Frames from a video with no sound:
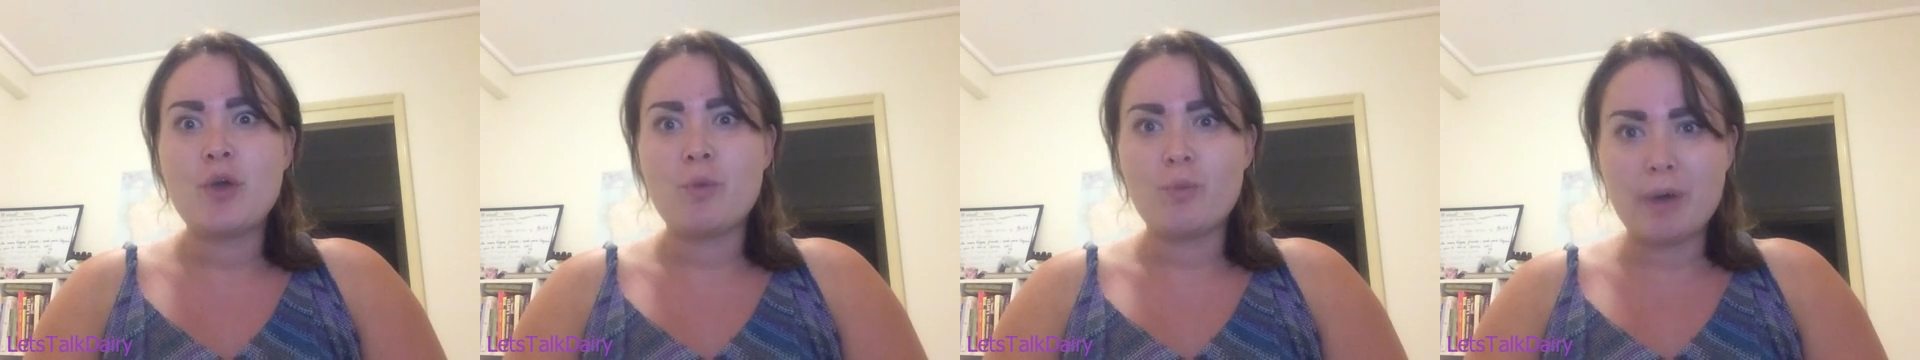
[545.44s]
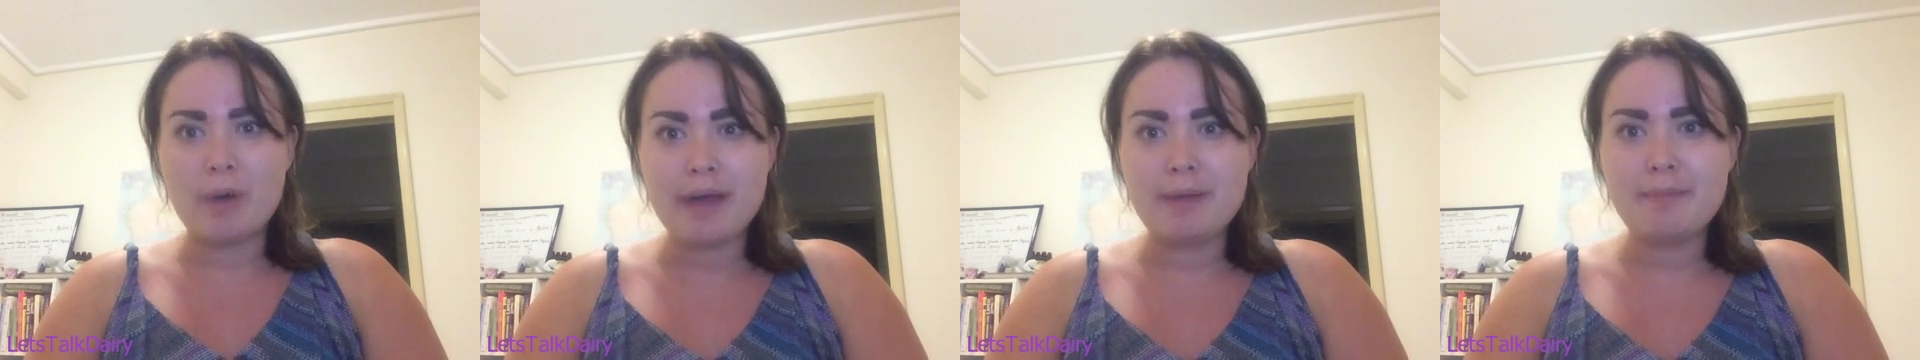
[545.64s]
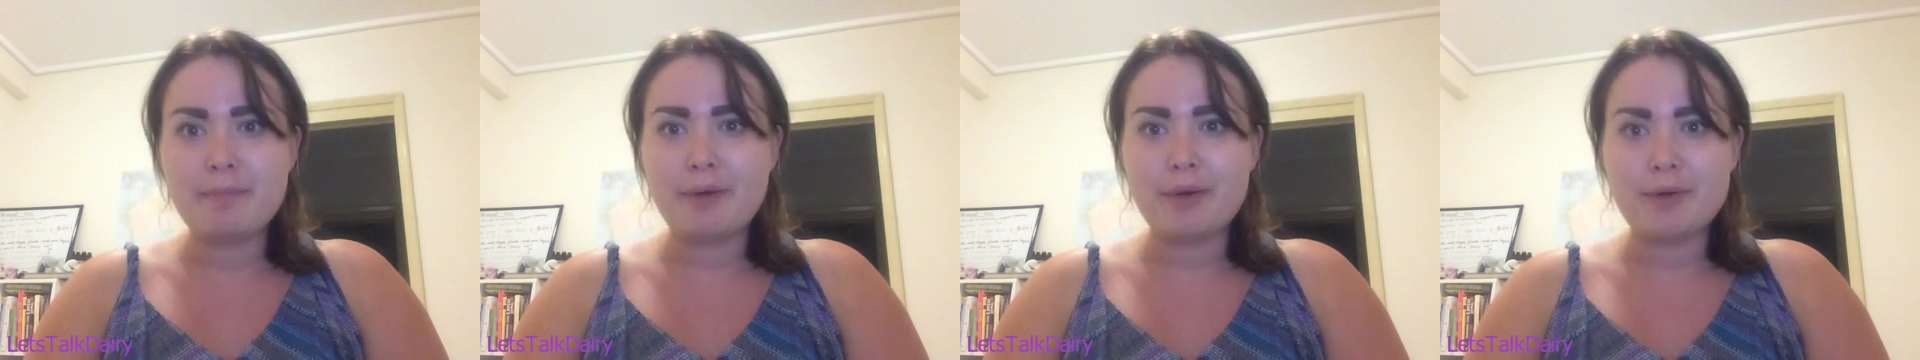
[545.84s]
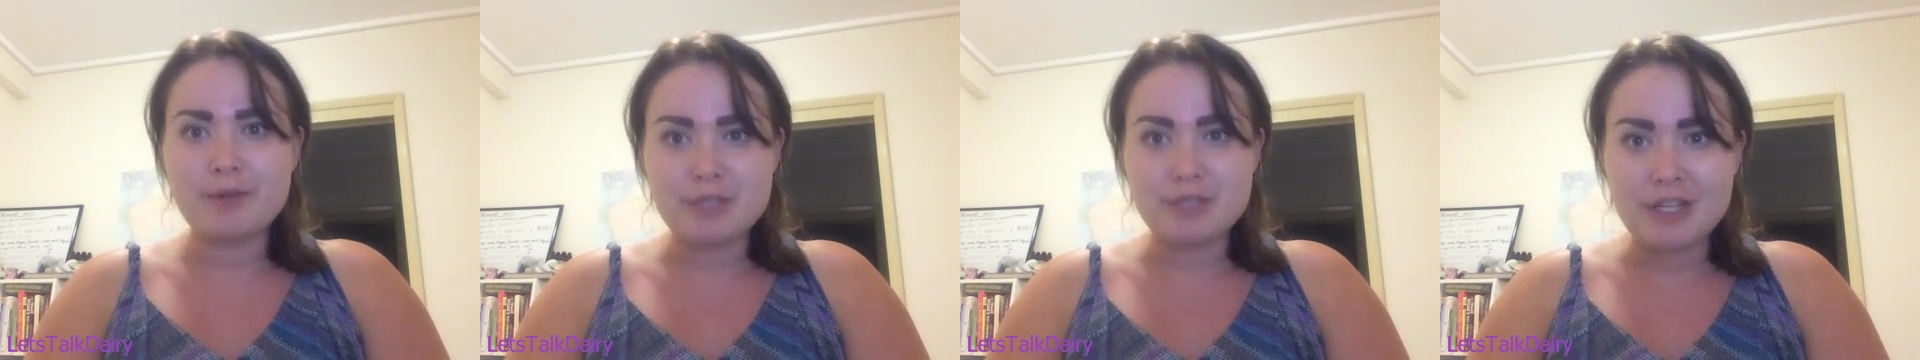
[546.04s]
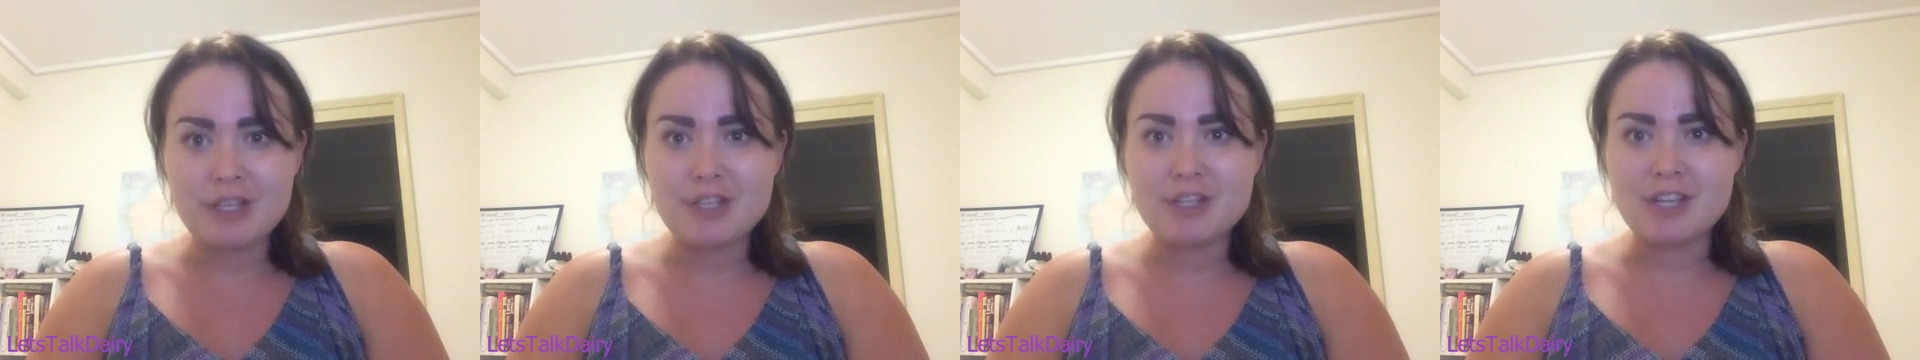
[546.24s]
whey
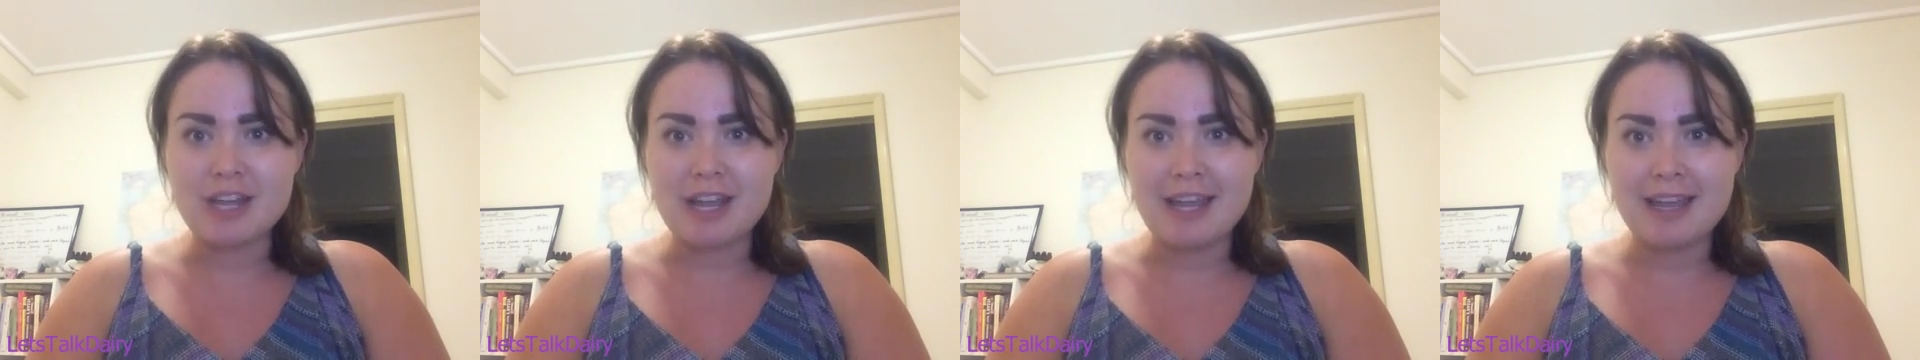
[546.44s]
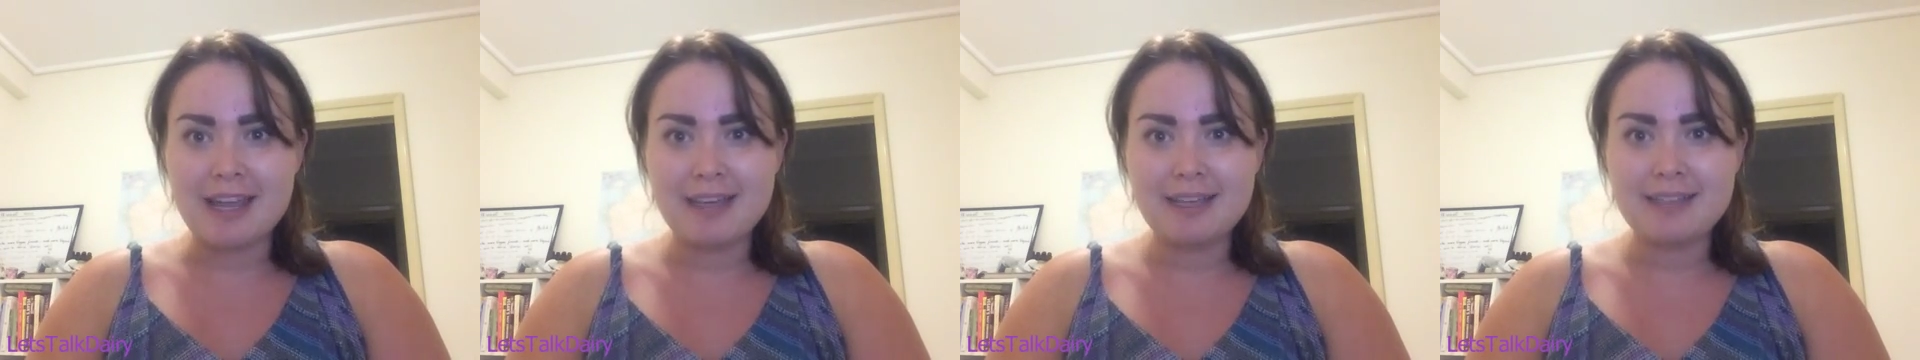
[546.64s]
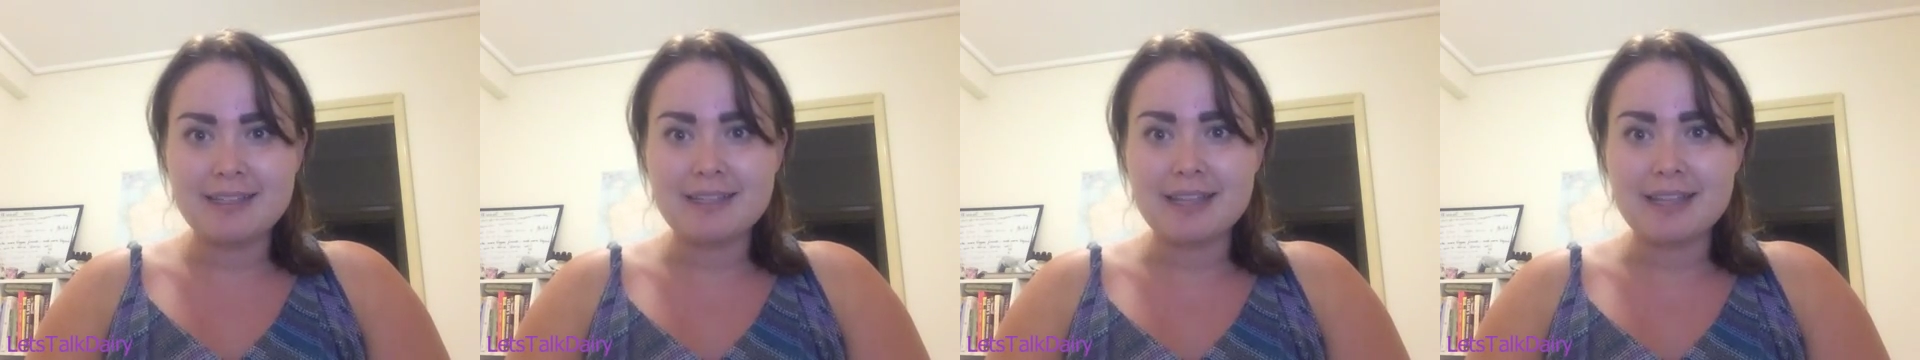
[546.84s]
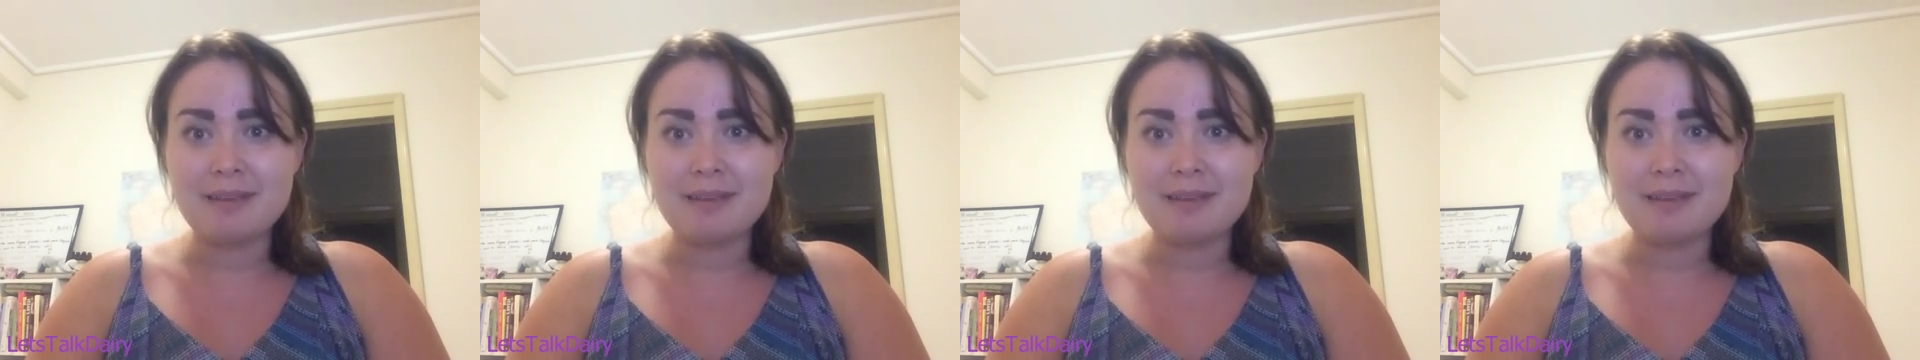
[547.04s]
protein shakes,